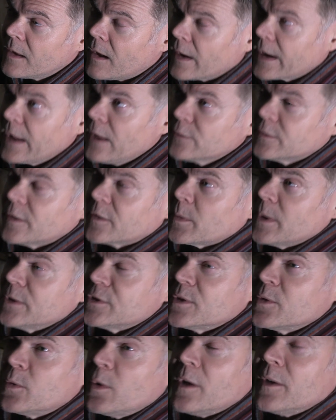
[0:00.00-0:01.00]
I get asked this
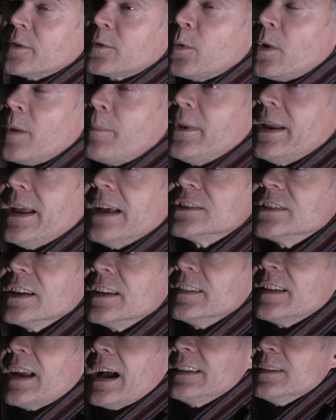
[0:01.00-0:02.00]
question quite a bit
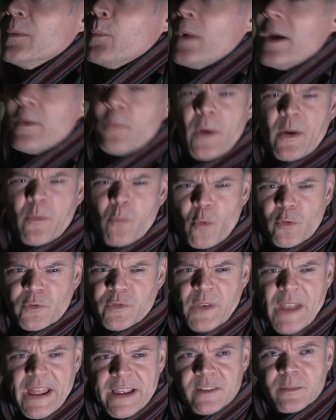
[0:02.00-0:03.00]
actually, as in what's
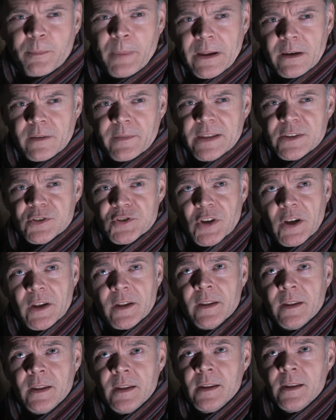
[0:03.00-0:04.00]
the next big adventure?
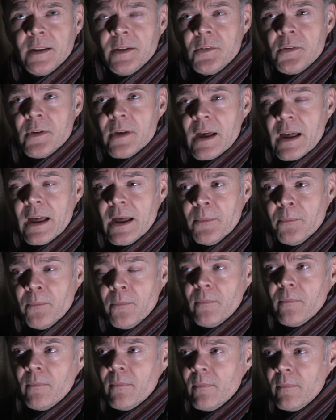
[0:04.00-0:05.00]
And
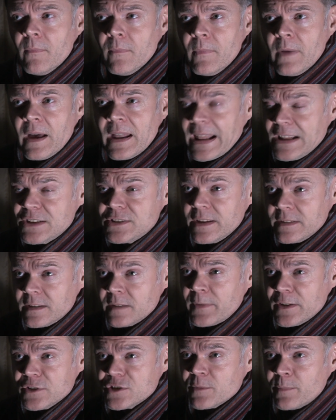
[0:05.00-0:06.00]
actually it's
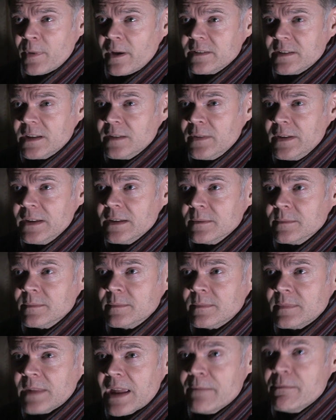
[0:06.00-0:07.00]
Adventure Bike TV.
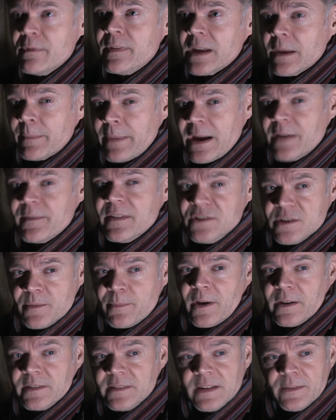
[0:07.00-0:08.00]
Everything about Adventure
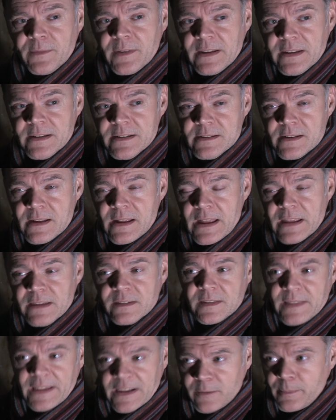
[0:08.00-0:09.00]
Bike TV is
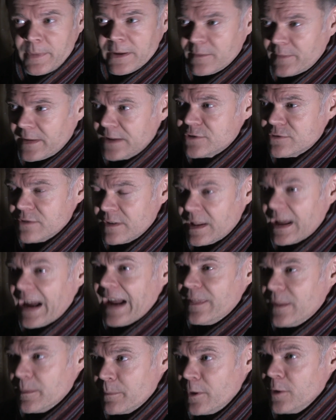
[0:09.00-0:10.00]
the next big adventure
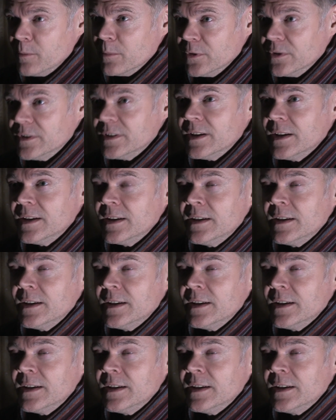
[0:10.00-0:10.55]
at the moment.